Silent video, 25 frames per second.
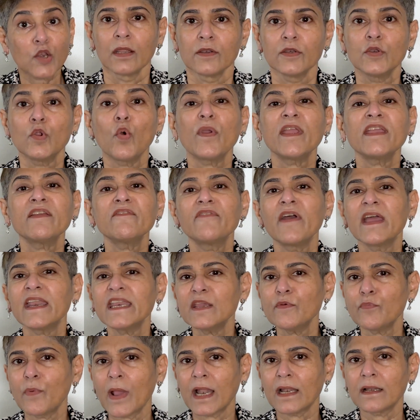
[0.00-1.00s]
knowing very
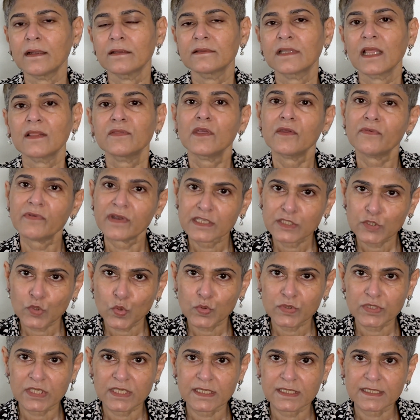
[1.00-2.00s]
well that the
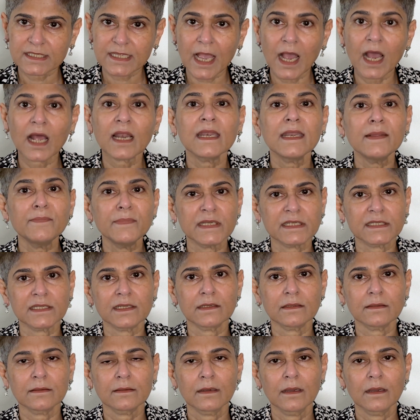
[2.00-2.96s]
resources are limited,